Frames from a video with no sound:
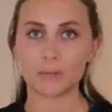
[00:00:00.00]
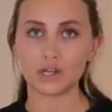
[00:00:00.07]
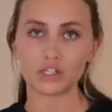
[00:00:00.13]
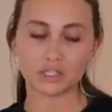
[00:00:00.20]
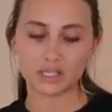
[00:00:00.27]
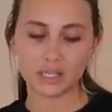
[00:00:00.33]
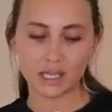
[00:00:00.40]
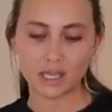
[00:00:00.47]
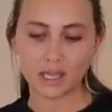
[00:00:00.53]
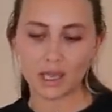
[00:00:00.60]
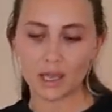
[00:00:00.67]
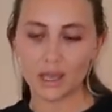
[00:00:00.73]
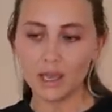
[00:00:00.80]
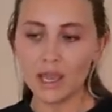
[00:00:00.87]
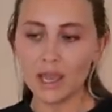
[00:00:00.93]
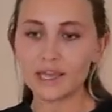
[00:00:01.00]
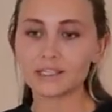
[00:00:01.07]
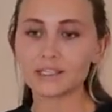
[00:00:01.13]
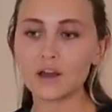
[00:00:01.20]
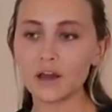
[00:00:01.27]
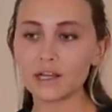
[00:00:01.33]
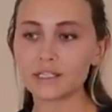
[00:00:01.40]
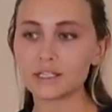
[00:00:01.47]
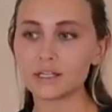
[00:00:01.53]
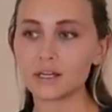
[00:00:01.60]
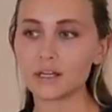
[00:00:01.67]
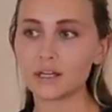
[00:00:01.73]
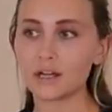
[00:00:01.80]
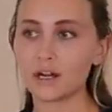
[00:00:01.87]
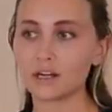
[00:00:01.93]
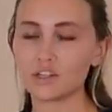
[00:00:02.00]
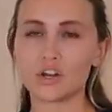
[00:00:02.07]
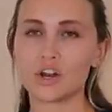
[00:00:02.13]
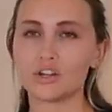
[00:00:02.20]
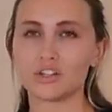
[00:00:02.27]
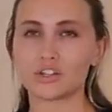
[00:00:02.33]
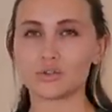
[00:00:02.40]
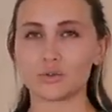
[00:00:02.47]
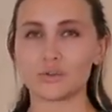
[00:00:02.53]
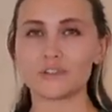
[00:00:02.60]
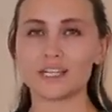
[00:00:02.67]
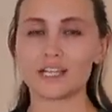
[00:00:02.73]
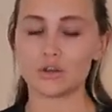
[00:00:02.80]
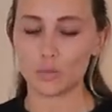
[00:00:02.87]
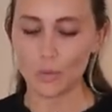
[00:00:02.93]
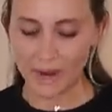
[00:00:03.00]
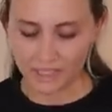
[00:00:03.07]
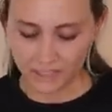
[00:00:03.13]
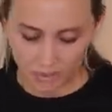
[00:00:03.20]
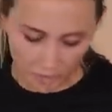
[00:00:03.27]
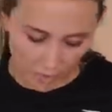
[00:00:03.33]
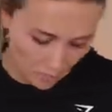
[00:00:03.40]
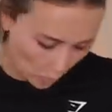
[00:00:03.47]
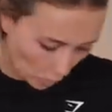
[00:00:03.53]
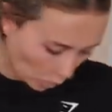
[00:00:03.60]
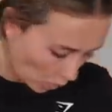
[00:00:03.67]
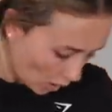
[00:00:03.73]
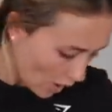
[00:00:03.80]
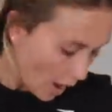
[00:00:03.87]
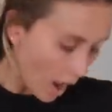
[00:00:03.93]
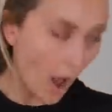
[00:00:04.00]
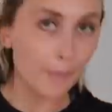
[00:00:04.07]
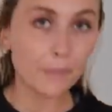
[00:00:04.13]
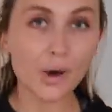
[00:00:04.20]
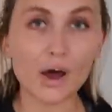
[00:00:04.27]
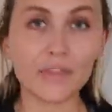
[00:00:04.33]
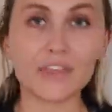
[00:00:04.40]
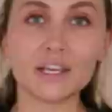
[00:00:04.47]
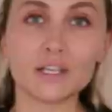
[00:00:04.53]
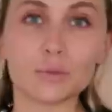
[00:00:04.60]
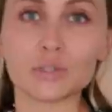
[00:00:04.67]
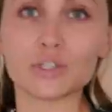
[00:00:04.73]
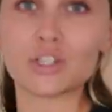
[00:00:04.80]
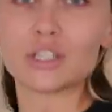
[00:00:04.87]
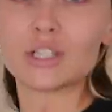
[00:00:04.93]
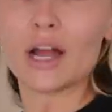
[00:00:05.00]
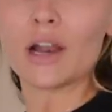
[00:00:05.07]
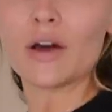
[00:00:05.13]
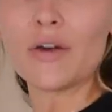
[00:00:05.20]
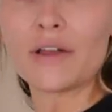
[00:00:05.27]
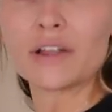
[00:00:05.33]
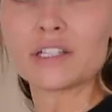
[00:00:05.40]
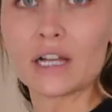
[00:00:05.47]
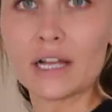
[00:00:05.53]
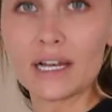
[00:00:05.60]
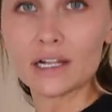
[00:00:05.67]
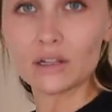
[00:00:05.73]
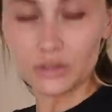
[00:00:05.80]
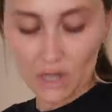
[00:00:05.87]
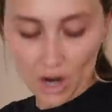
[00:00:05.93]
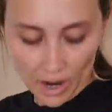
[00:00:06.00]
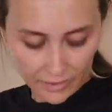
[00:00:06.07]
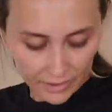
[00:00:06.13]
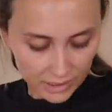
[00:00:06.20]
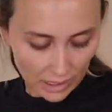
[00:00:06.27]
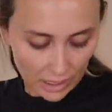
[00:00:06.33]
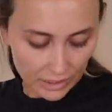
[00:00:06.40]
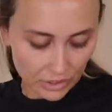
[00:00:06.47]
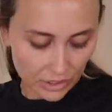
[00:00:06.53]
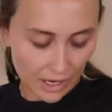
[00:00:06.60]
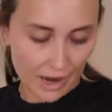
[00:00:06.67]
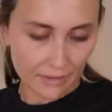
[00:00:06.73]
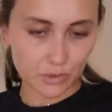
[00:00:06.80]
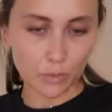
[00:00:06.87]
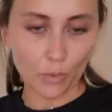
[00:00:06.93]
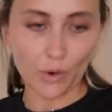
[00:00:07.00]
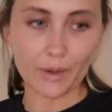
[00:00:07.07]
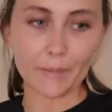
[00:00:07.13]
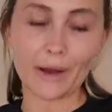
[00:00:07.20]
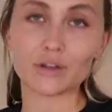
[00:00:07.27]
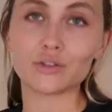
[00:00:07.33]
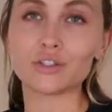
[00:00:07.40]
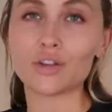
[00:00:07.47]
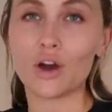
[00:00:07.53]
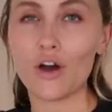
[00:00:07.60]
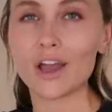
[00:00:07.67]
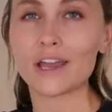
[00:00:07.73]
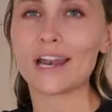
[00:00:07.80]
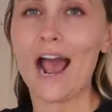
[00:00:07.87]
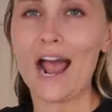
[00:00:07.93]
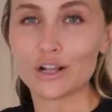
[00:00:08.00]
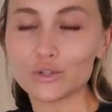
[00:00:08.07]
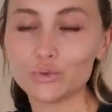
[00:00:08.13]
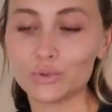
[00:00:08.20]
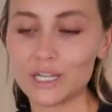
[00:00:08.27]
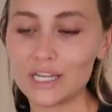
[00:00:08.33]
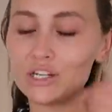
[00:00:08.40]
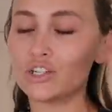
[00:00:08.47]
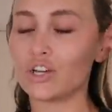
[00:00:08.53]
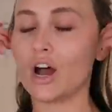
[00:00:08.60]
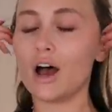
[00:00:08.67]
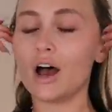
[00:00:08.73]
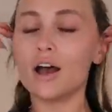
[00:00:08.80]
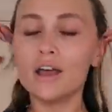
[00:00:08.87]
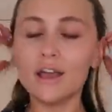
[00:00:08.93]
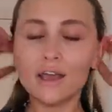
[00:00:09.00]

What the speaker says: I just think it's nice to, I don't know, just sort of see your waist a bit more. But these ones just, I love how it's like a little tie at the side. You don't have to worry about tying an actual t-shirt.